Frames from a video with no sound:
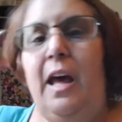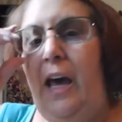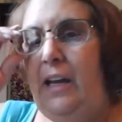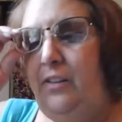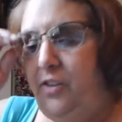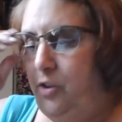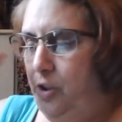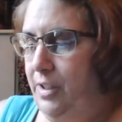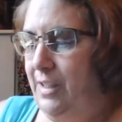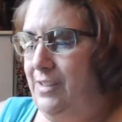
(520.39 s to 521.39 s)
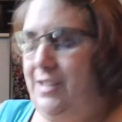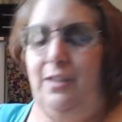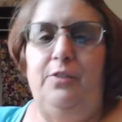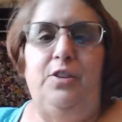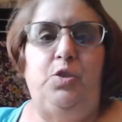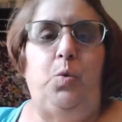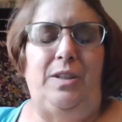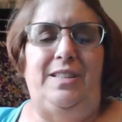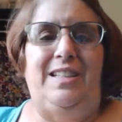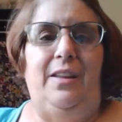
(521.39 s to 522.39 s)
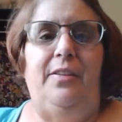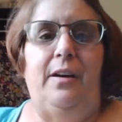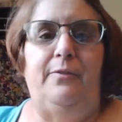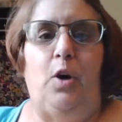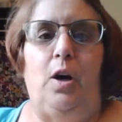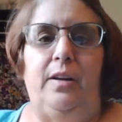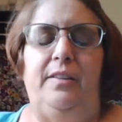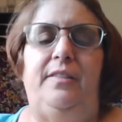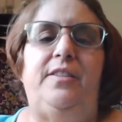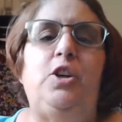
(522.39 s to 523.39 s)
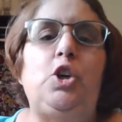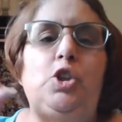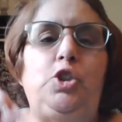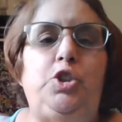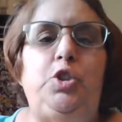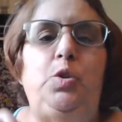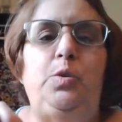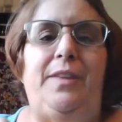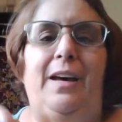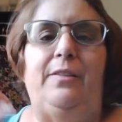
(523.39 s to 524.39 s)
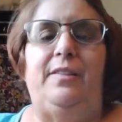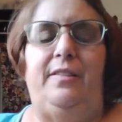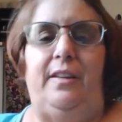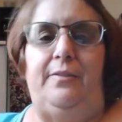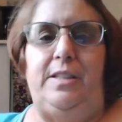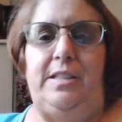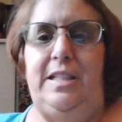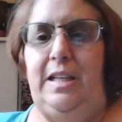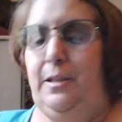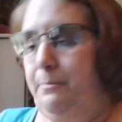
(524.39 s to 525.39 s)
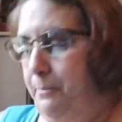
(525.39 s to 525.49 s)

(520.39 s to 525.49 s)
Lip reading: And it's good until the 20th of August, 2017.